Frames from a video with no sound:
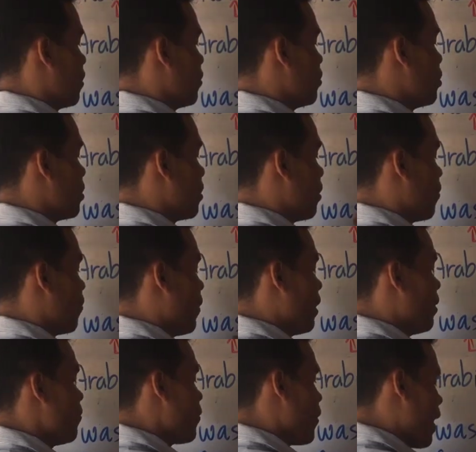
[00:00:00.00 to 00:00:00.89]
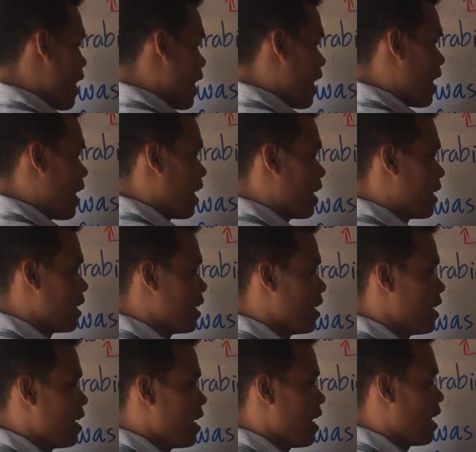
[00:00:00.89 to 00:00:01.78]
when where
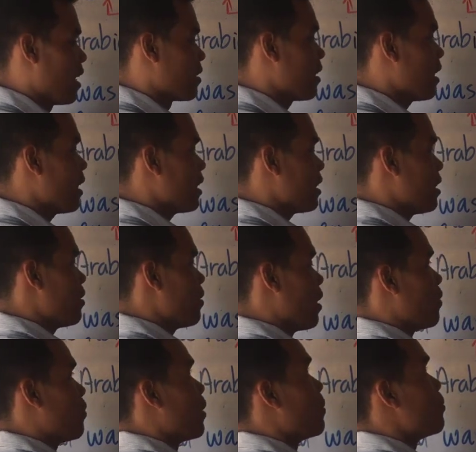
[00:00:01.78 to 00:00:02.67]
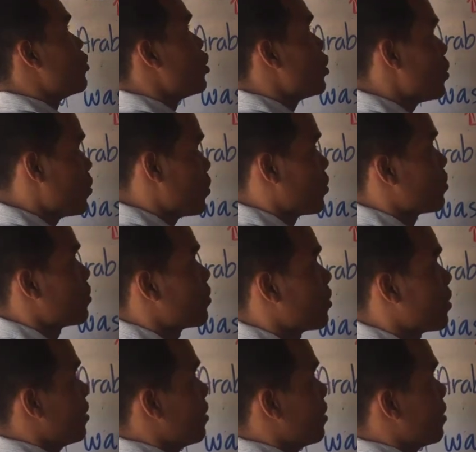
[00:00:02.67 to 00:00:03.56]
a relative adverb used
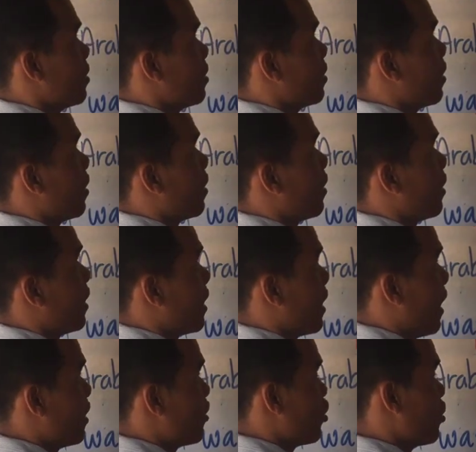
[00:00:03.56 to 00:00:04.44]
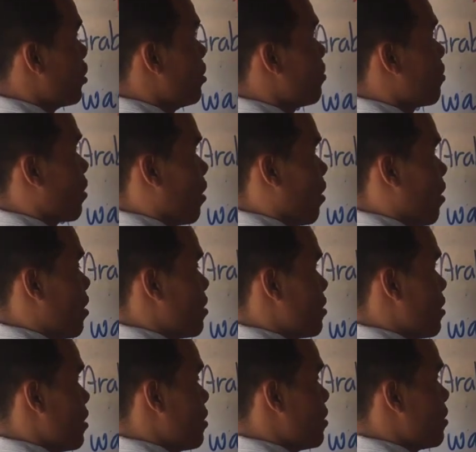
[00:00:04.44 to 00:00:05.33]
in adjective
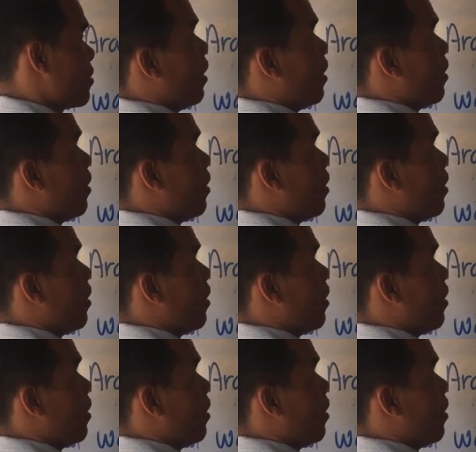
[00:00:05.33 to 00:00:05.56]
clauses,